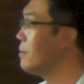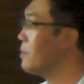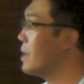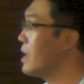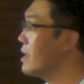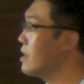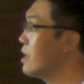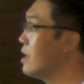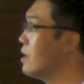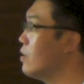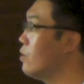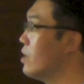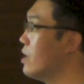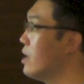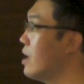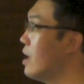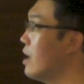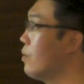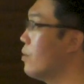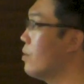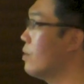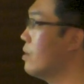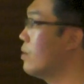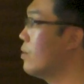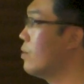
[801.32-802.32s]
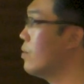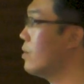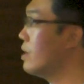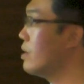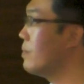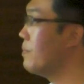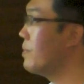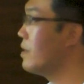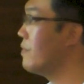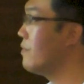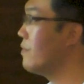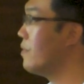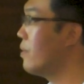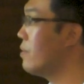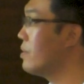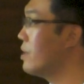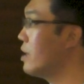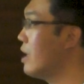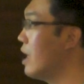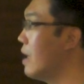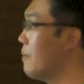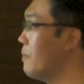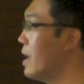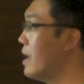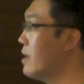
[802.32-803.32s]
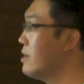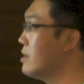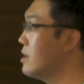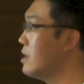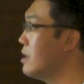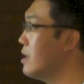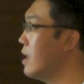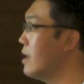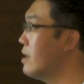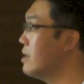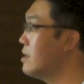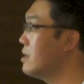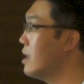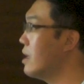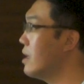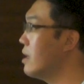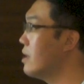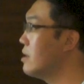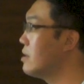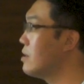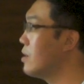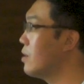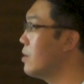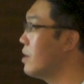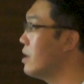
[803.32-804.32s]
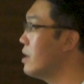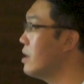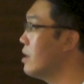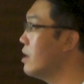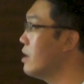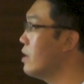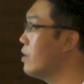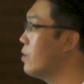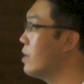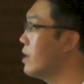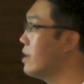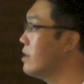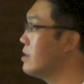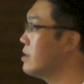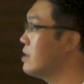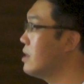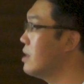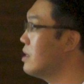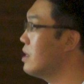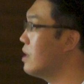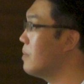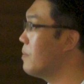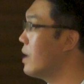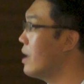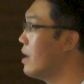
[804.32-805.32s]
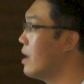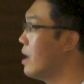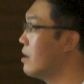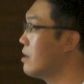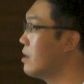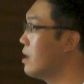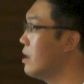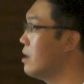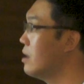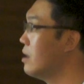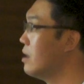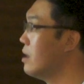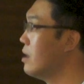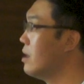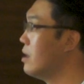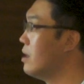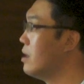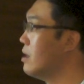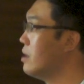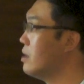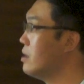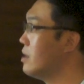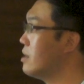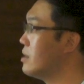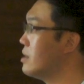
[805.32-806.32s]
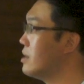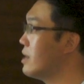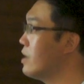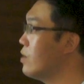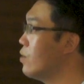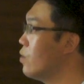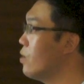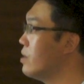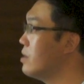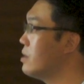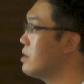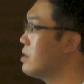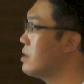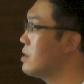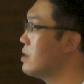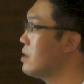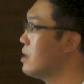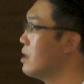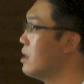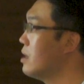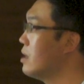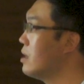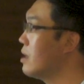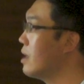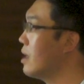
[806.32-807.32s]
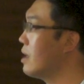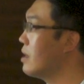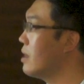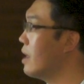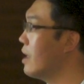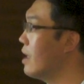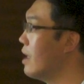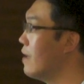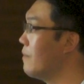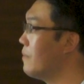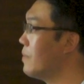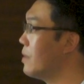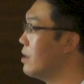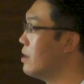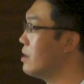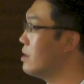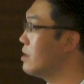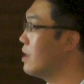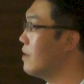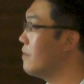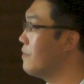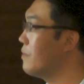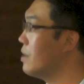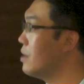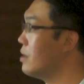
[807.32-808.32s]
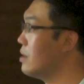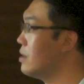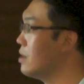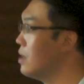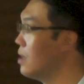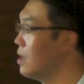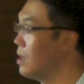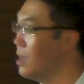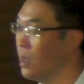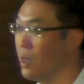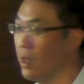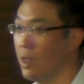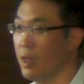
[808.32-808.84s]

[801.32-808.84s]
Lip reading: bacteria. We perform the MIC assay. So here you can see, depending on the sequence, they have a different